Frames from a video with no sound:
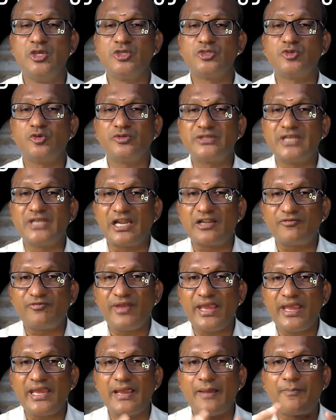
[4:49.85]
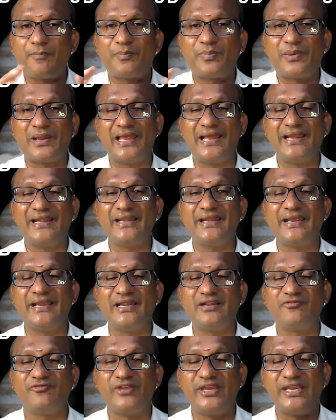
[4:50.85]
So that way a
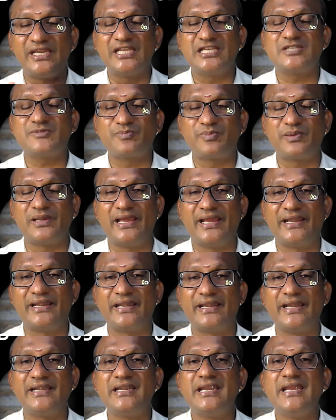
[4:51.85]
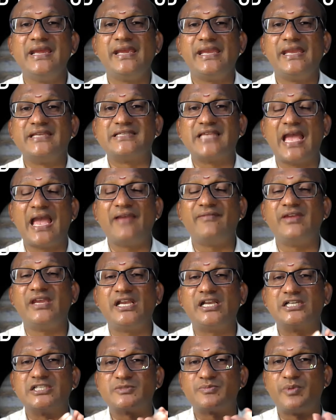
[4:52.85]
planet, Venus planet, is
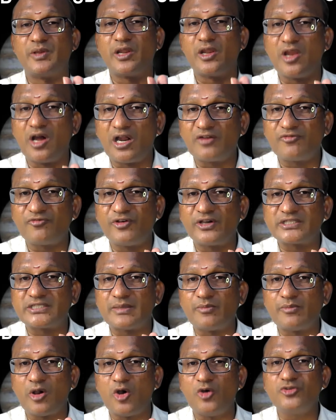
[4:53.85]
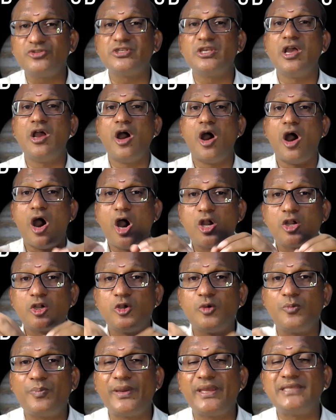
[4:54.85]
having cuspal lord for some house,
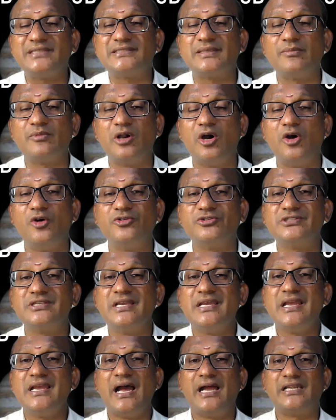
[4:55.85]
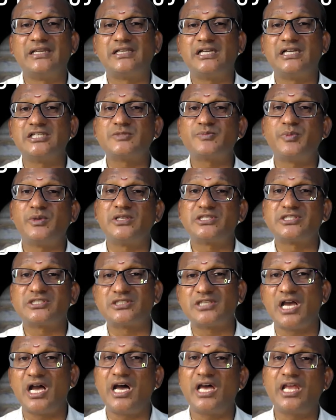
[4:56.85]
occupying some house, and cuspal
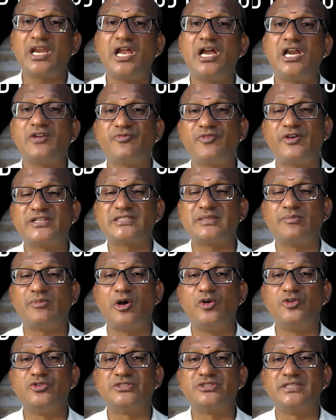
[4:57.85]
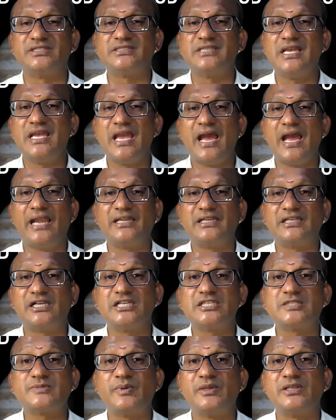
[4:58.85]
star lord for some houses and
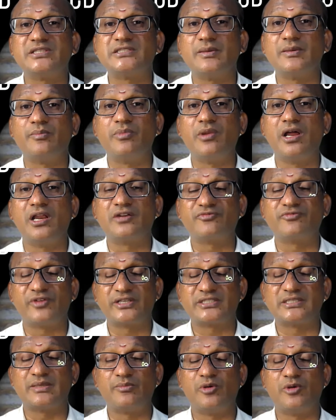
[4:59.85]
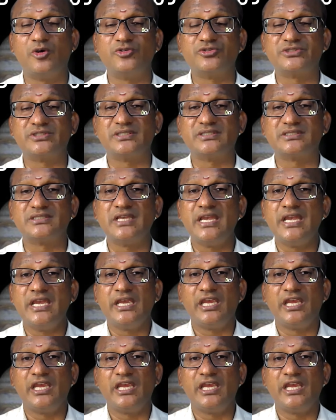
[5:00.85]
cuspal sublord for some houses.